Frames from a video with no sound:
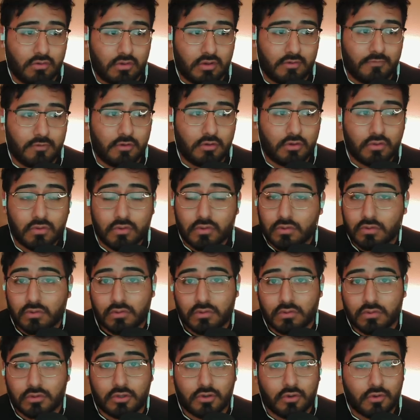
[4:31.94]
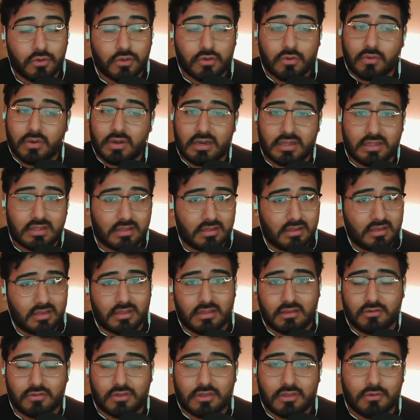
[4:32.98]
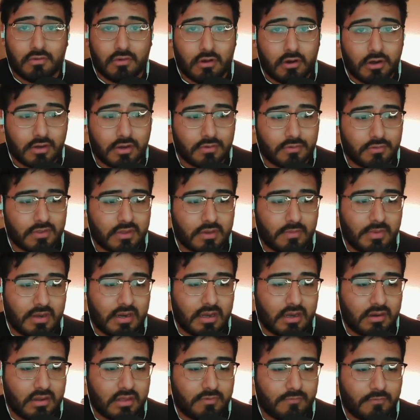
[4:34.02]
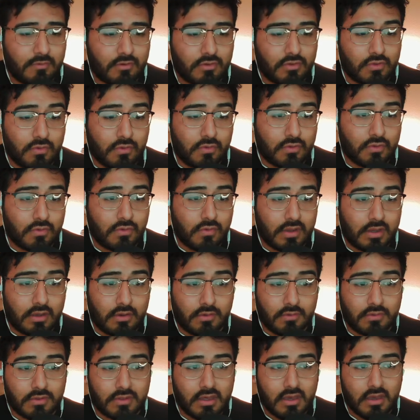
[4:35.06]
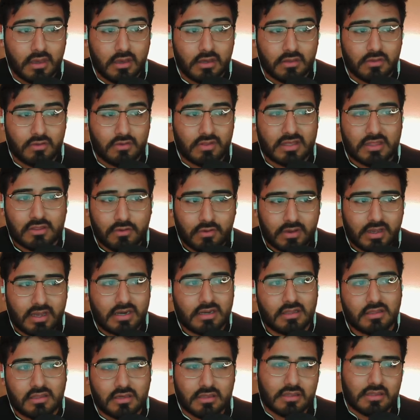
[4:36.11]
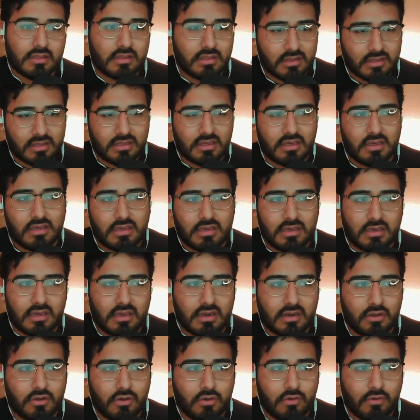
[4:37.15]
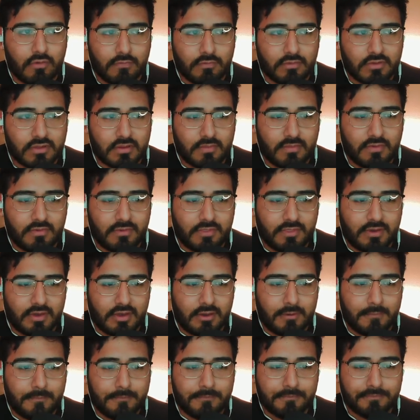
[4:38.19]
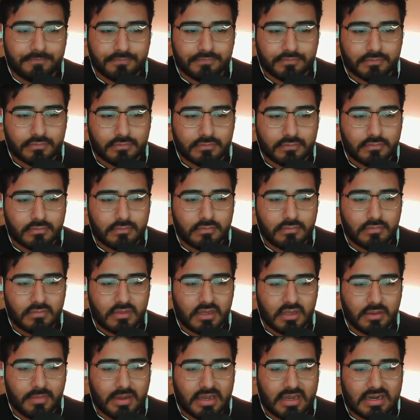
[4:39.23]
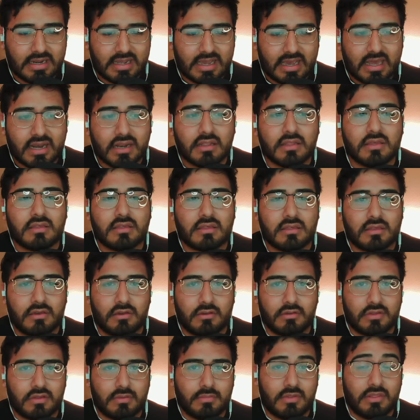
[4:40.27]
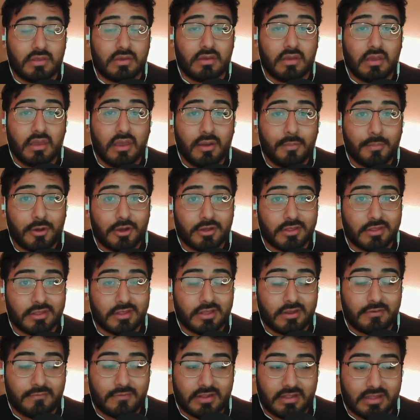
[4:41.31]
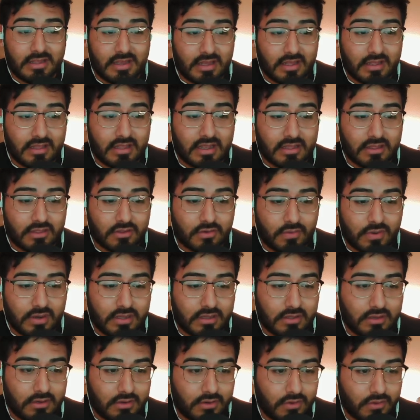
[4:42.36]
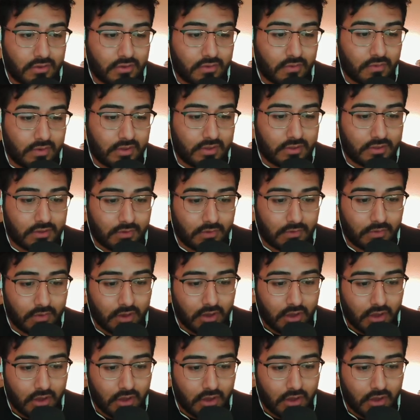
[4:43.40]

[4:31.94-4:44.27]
if you Google Dogecoin, there's still articles coming out as far as Dogecoin goes. So let's go ahead and just see and go over some of the main catalysts here, some of the positivity that's going into Dogecoin. So